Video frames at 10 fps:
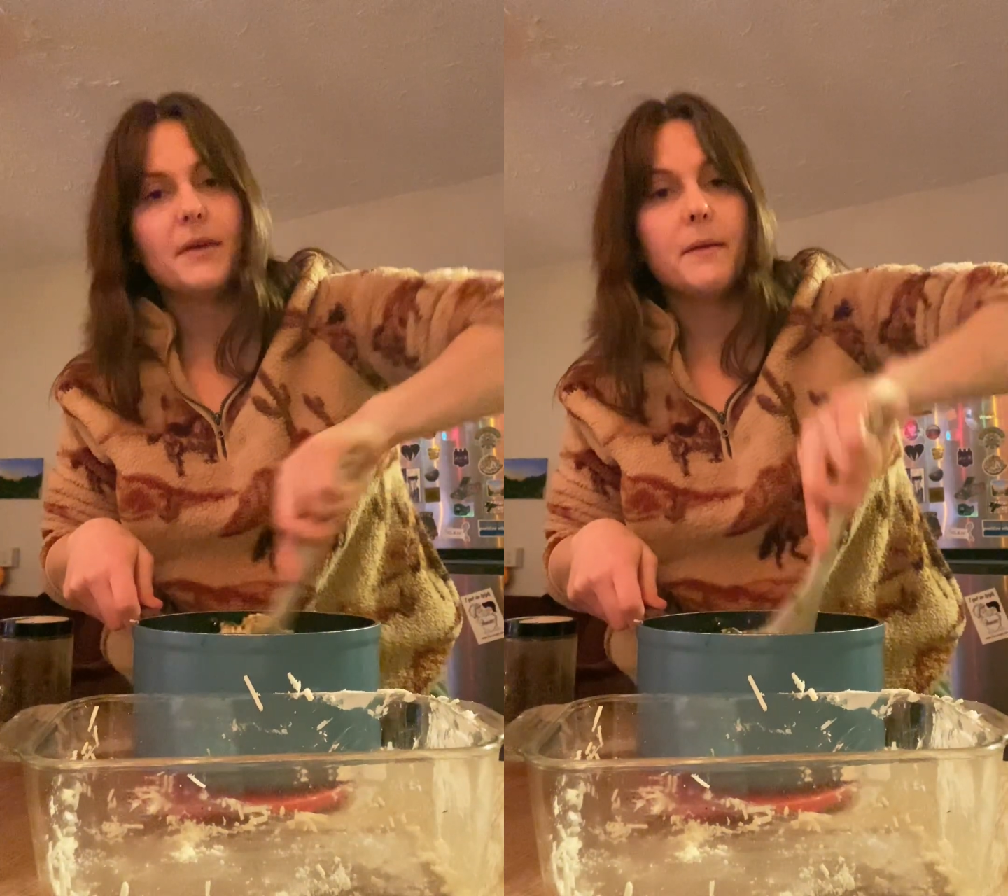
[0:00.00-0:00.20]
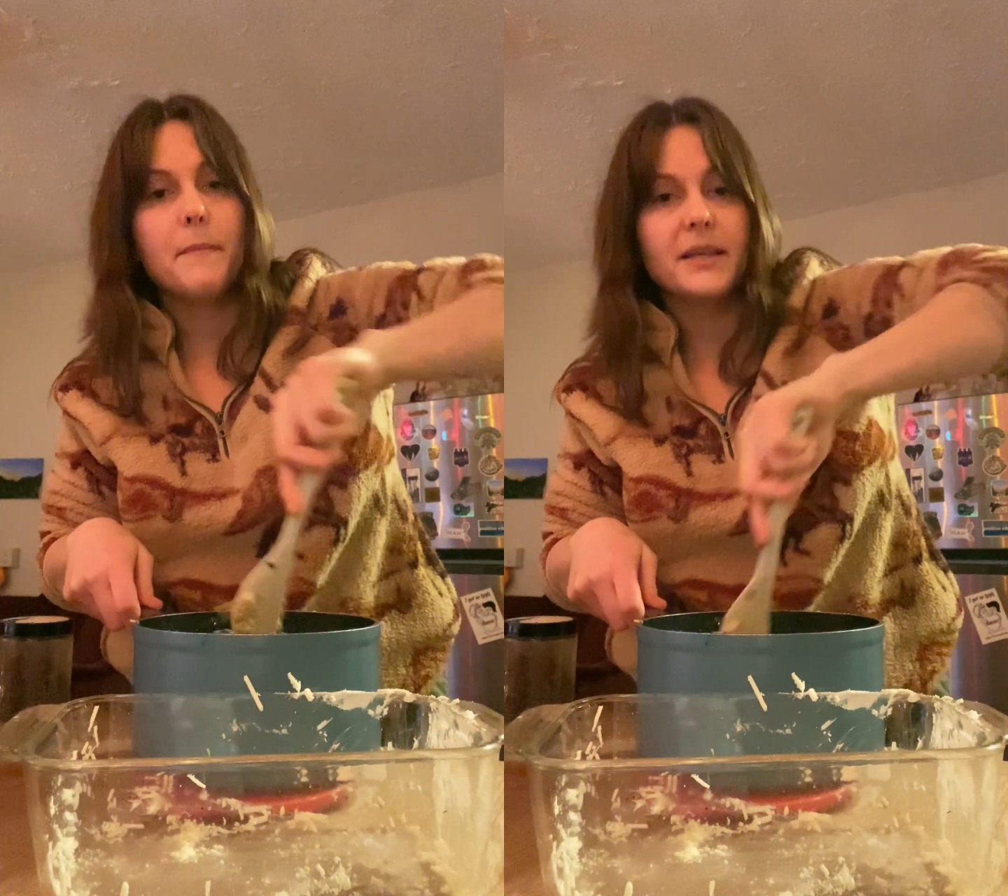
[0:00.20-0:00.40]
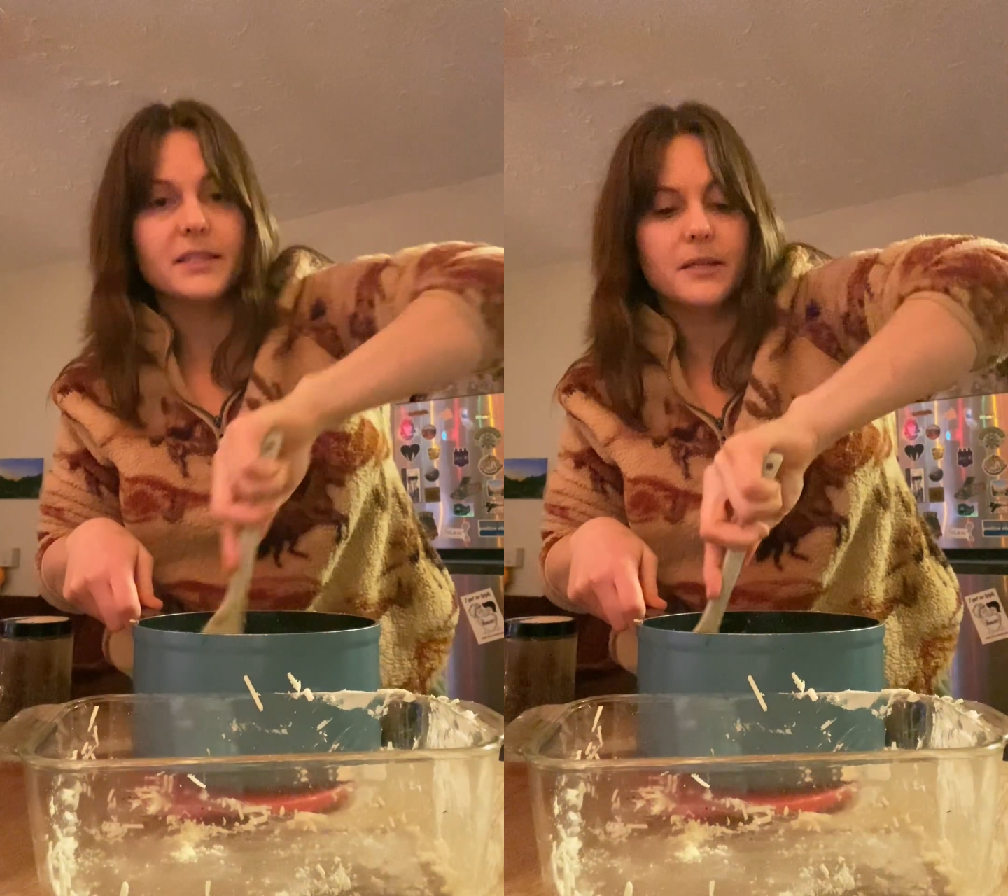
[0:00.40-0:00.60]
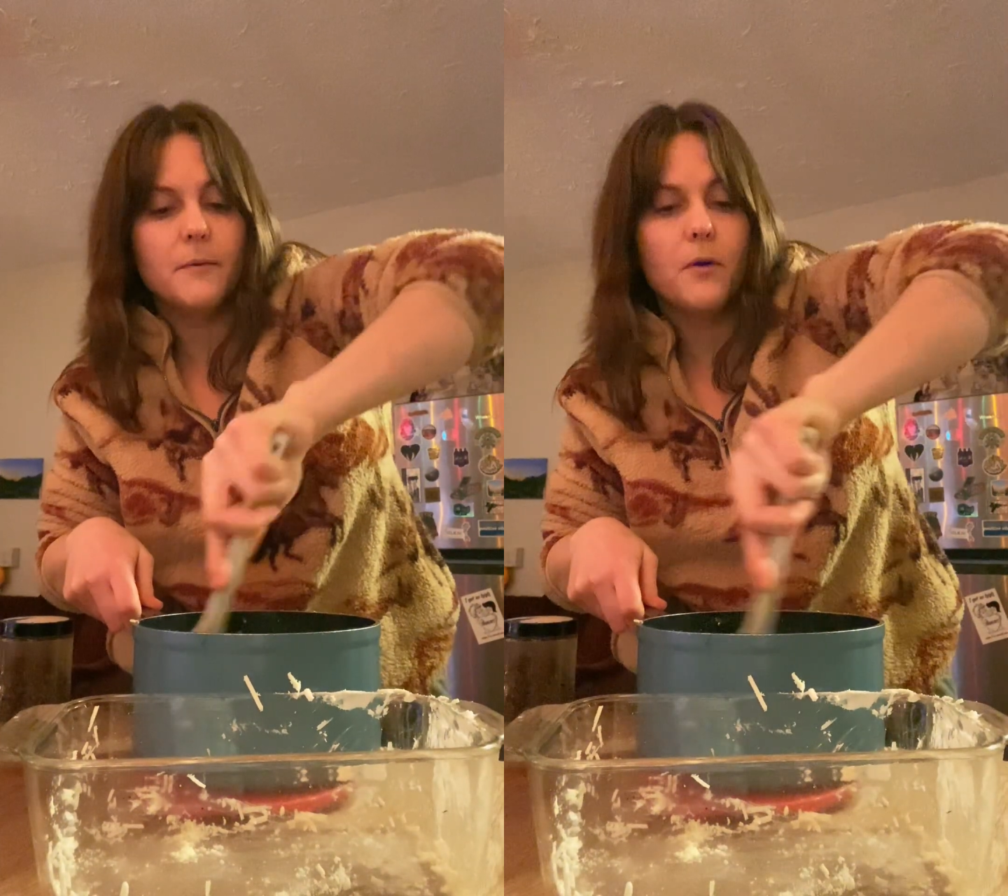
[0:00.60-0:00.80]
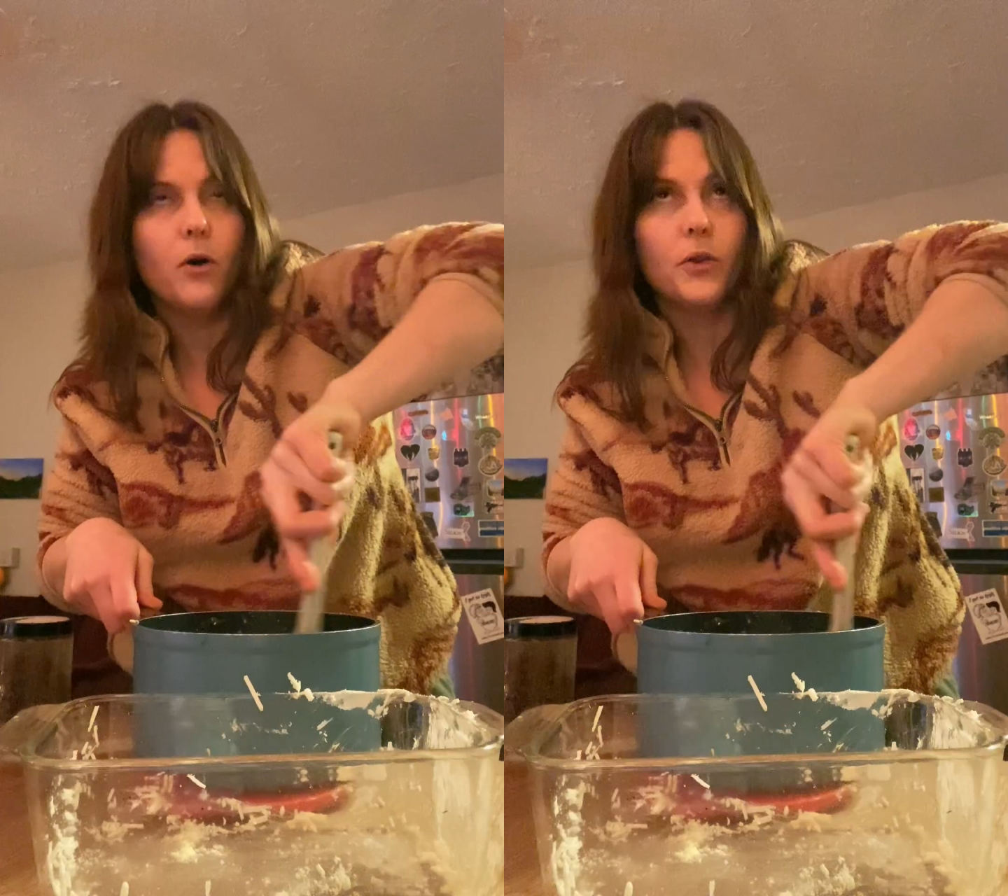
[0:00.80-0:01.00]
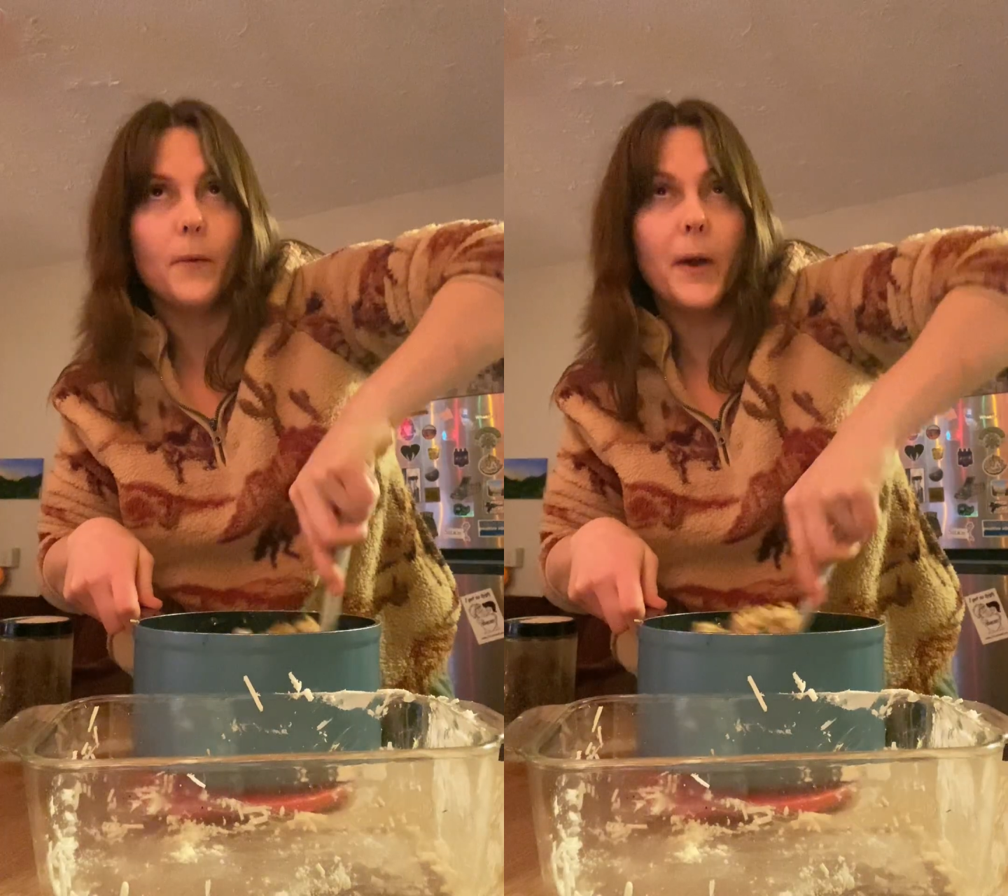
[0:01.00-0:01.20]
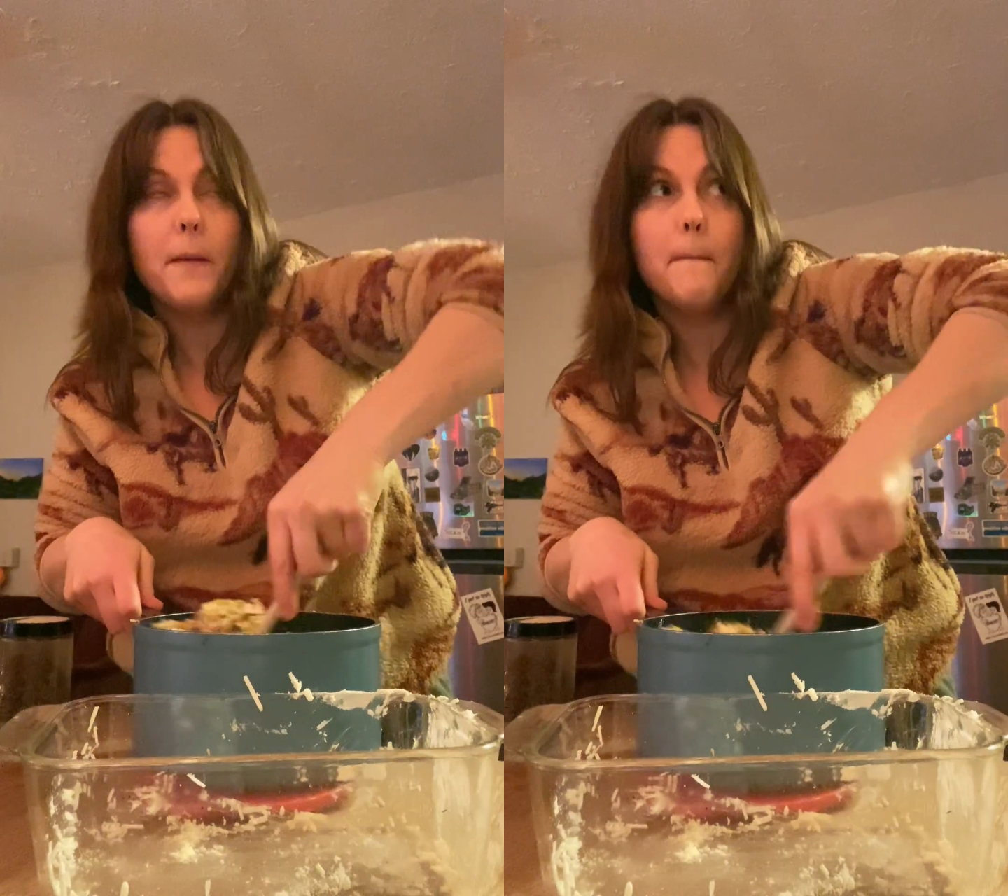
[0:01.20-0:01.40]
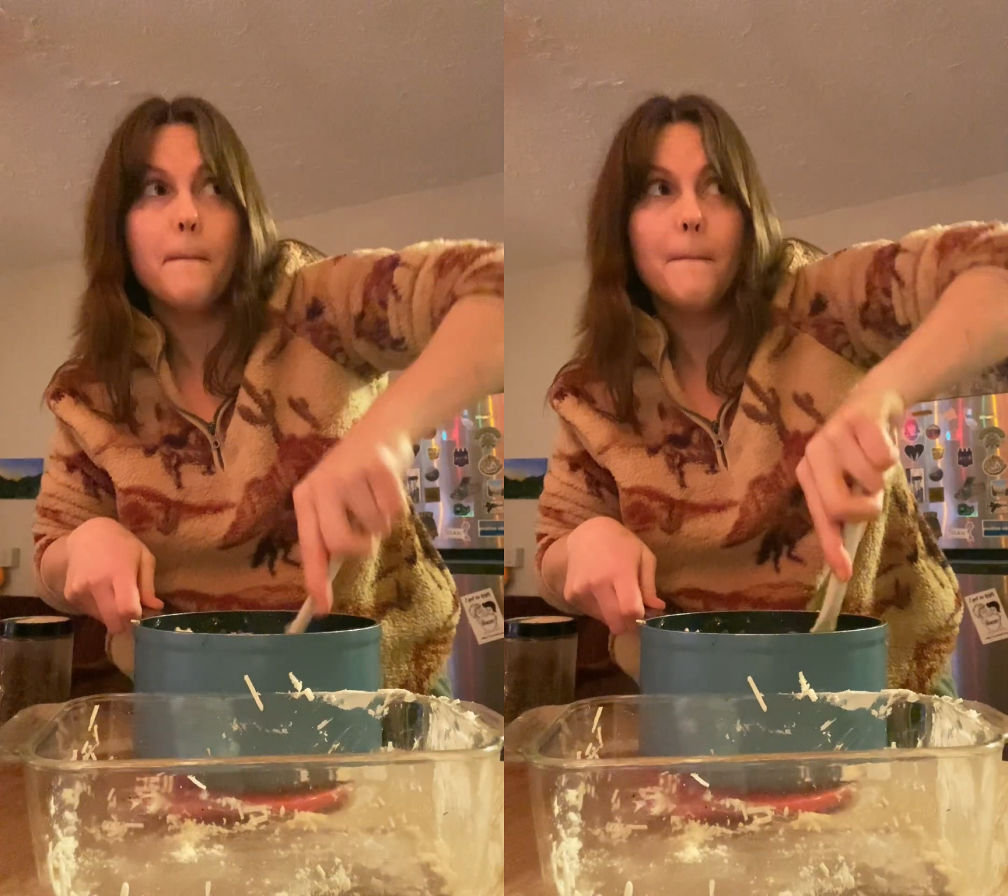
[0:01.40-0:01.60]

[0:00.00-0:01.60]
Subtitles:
me mix. Hold on, wait.